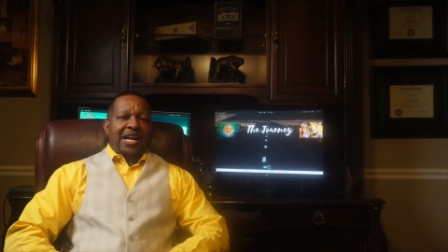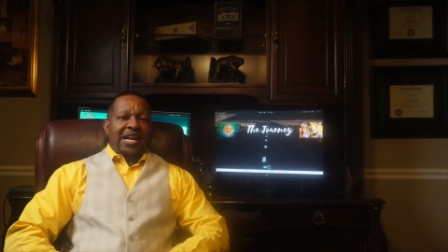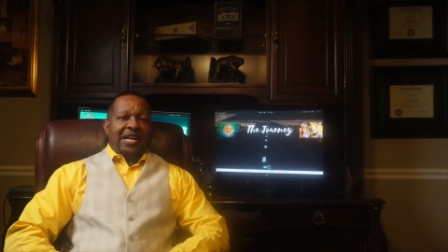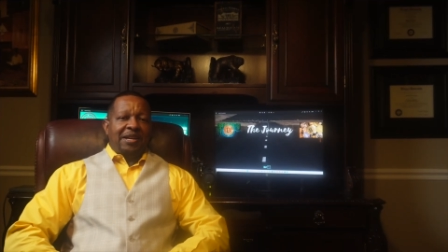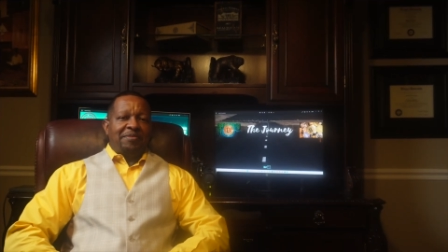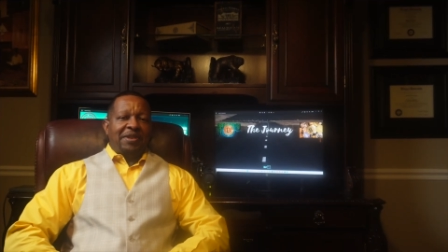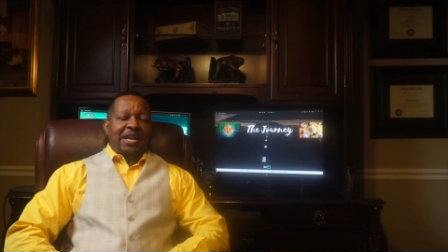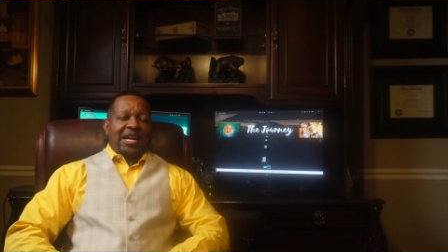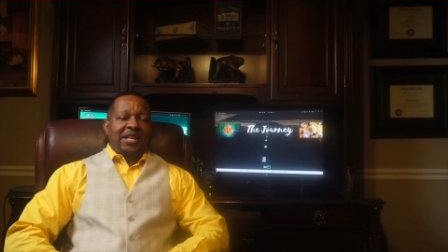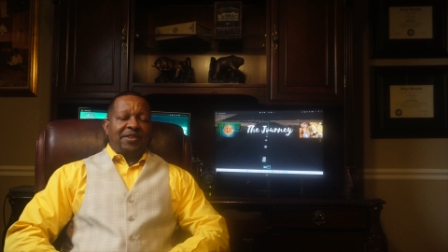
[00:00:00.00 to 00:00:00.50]
I
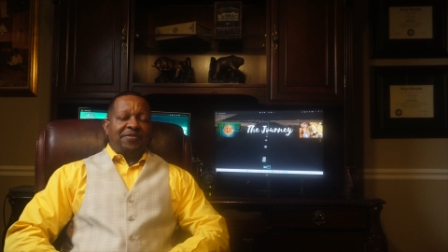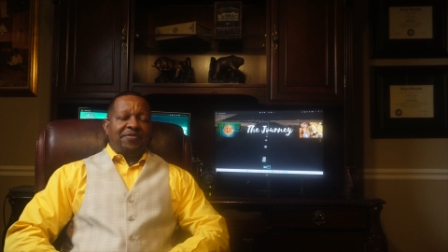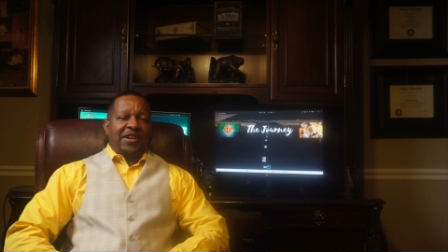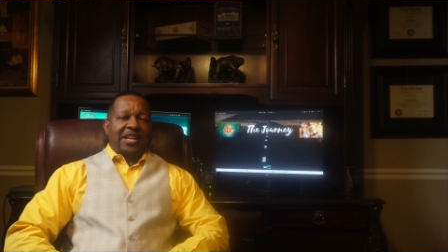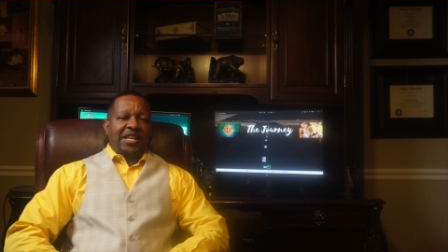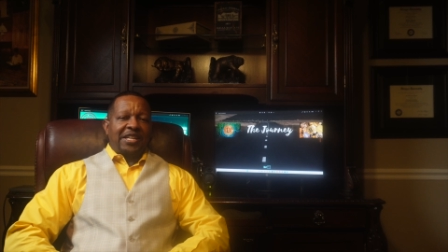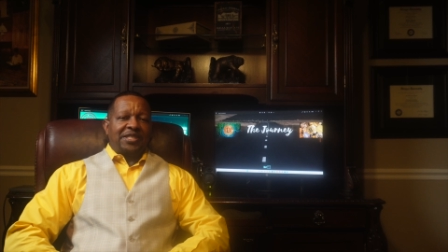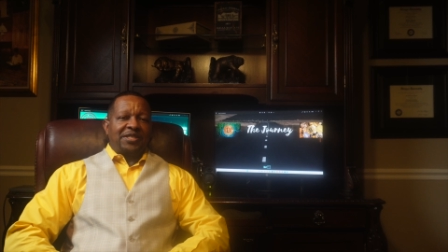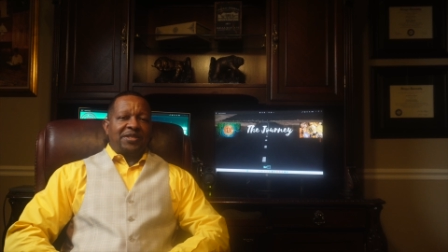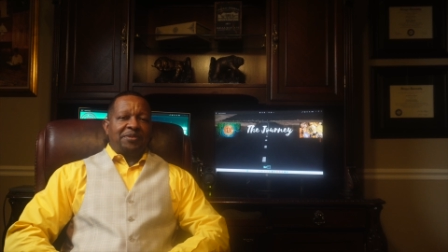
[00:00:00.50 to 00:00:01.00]
am not a
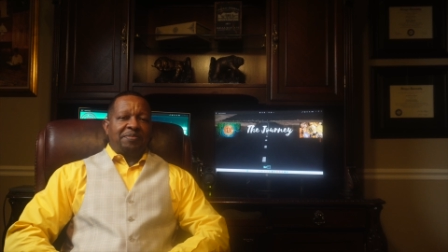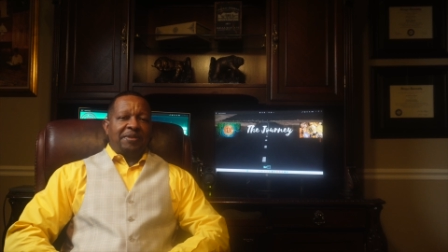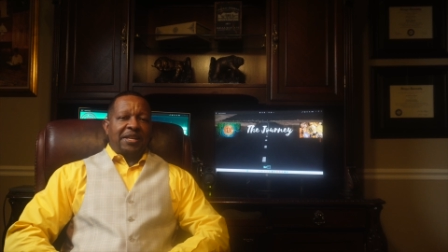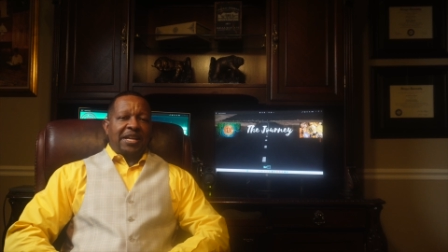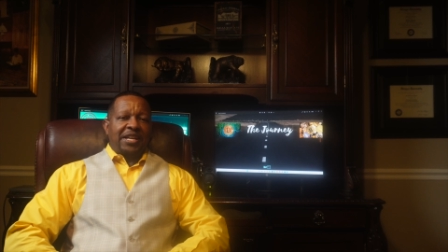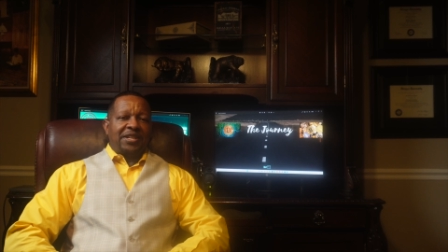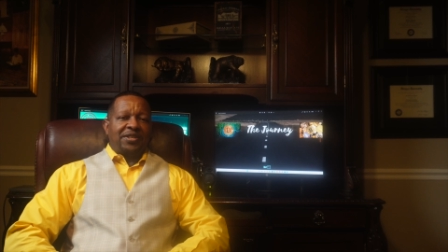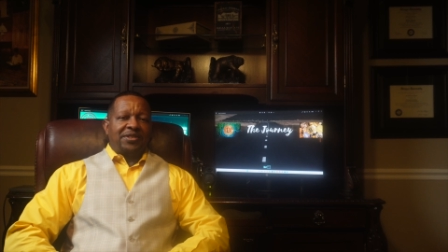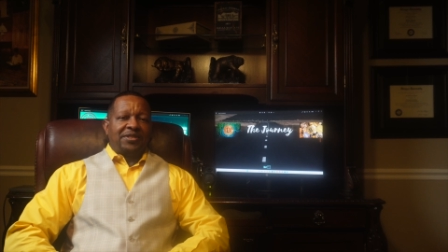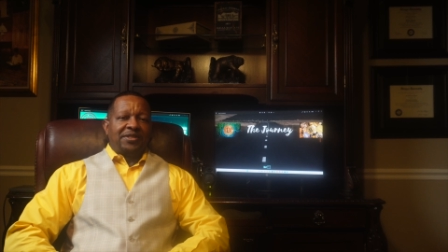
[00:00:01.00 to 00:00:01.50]
financial
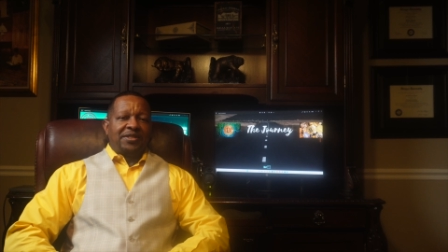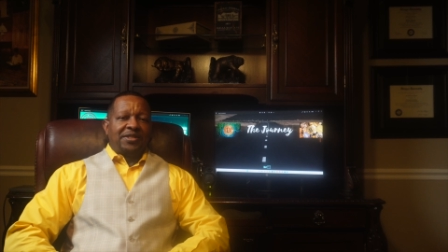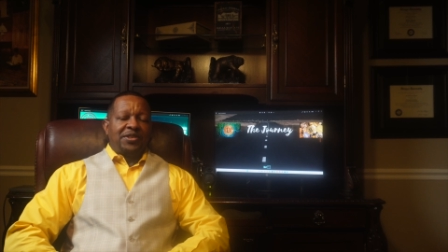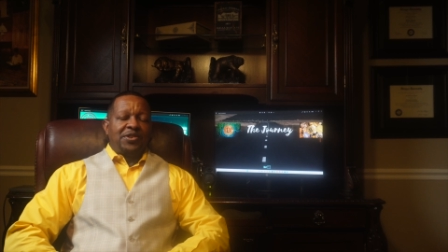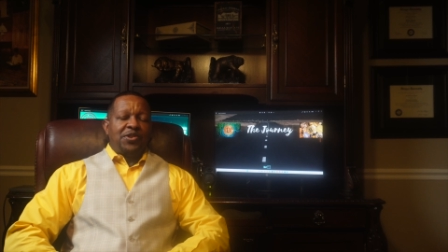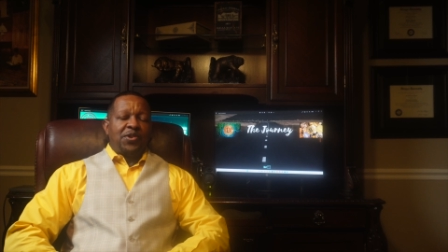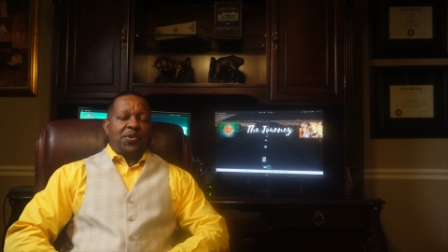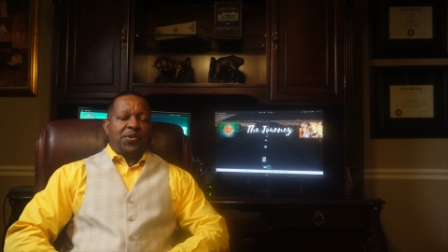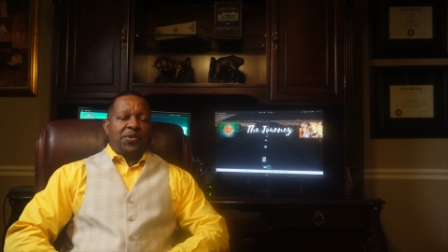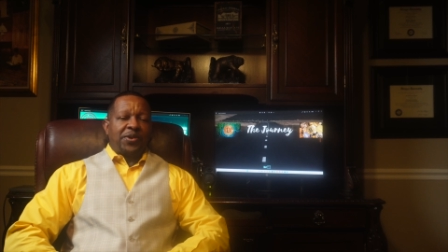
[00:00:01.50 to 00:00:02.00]
planner,
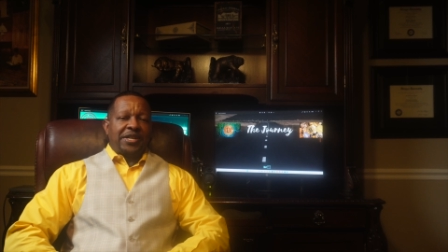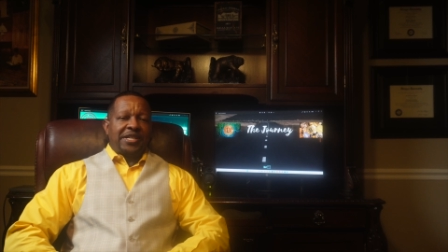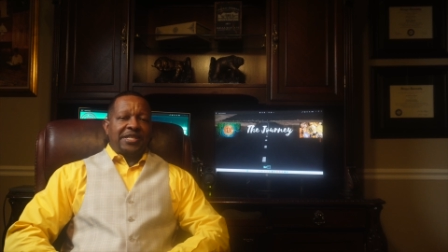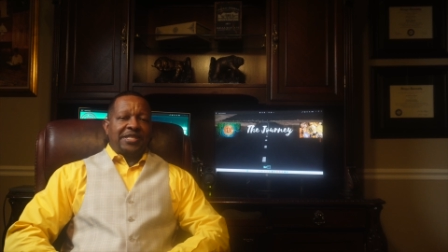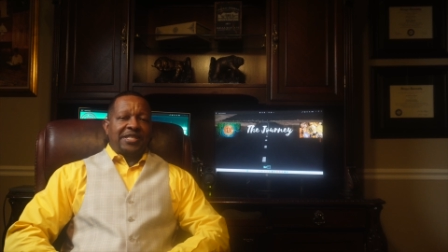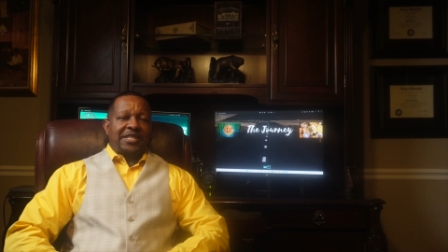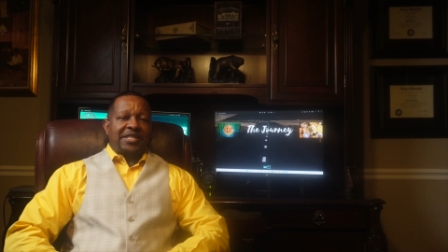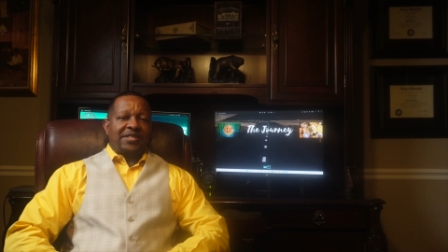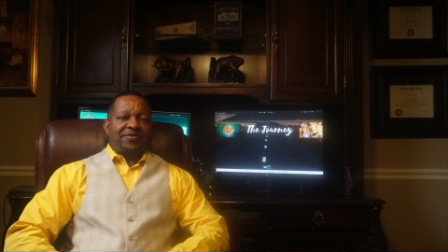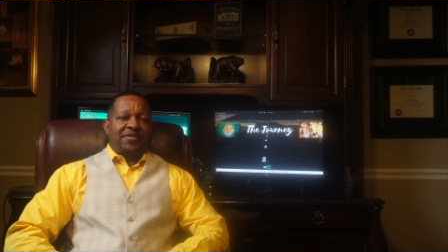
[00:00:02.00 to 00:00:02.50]
nor
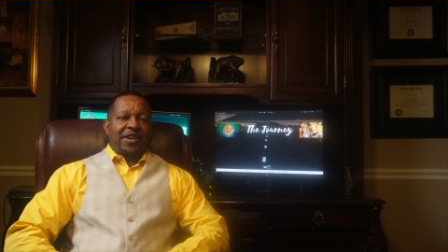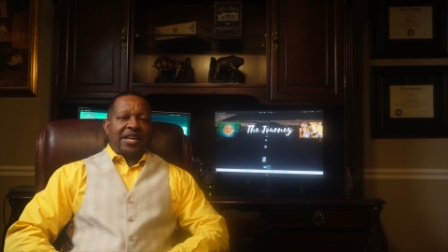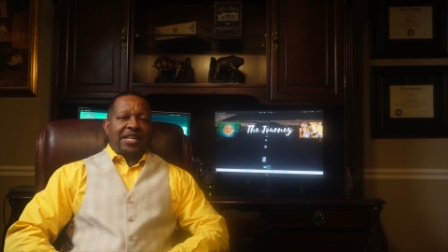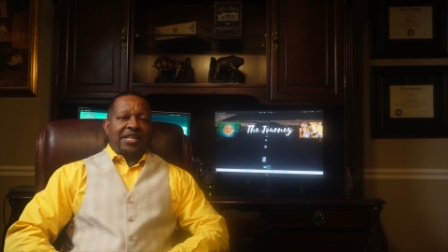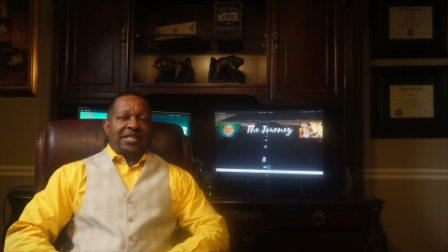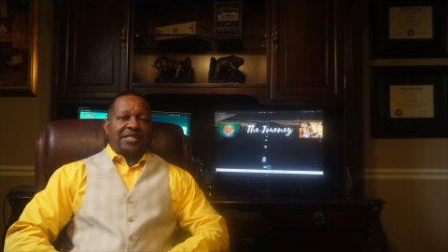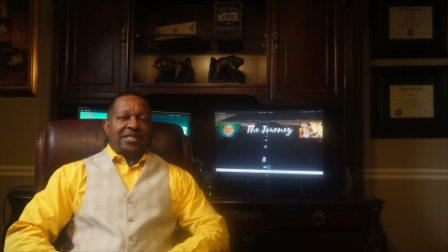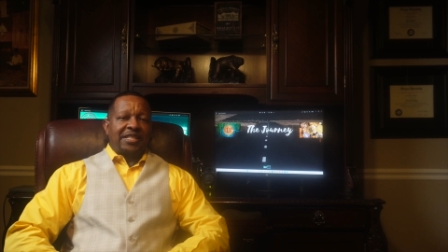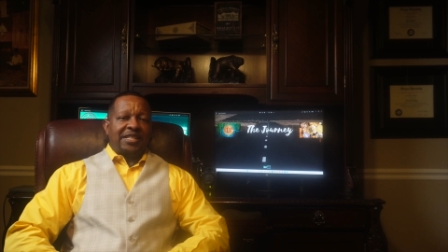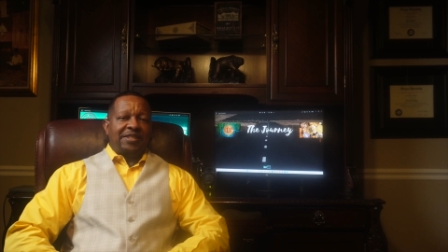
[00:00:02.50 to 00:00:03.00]
is this
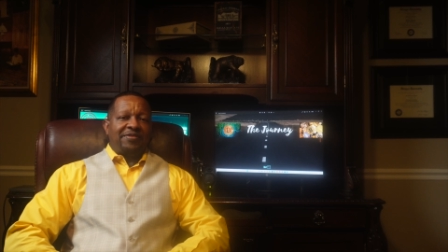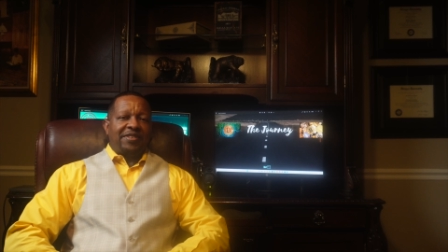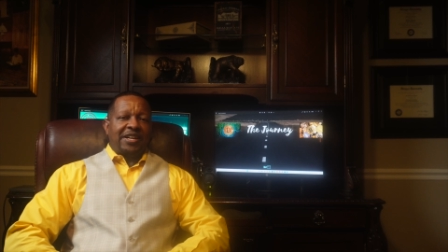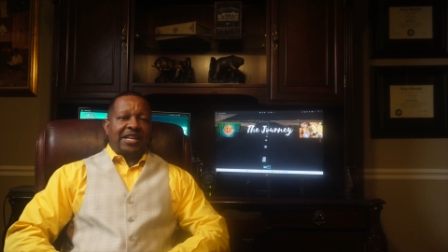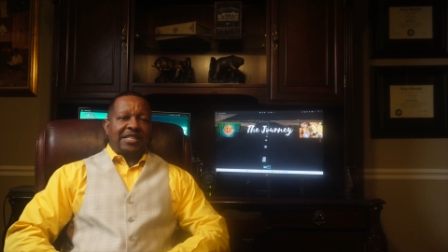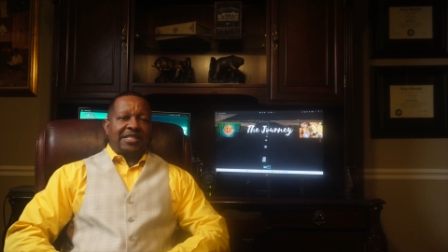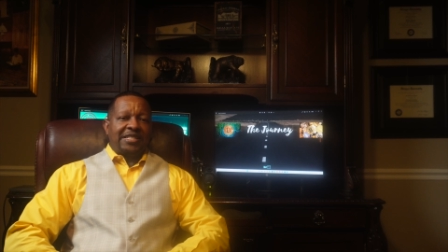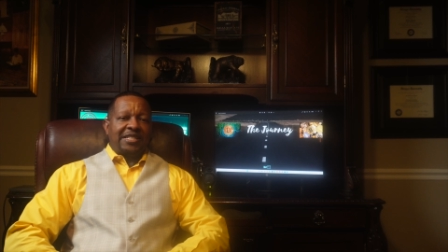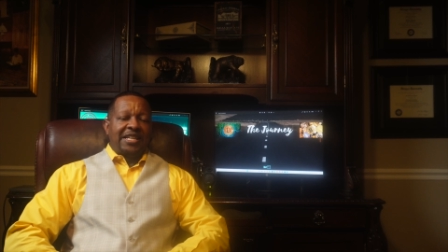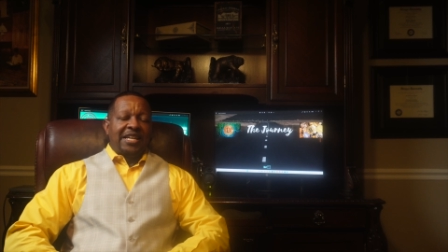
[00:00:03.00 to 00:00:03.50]
financial
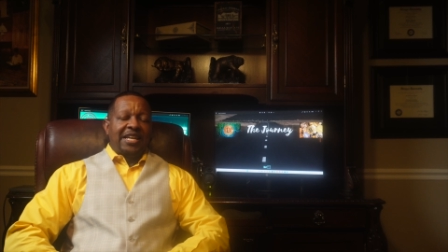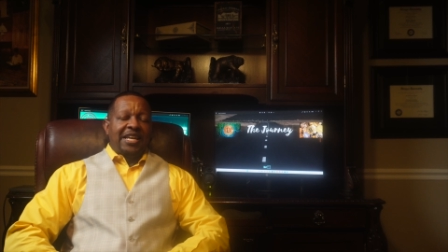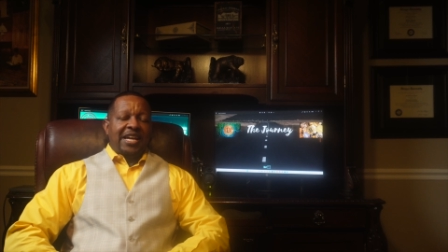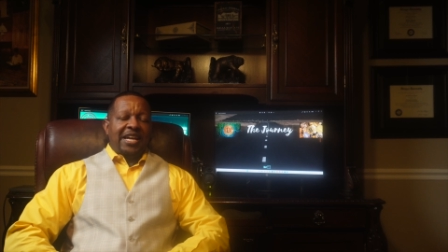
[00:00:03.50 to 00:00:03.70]
advice,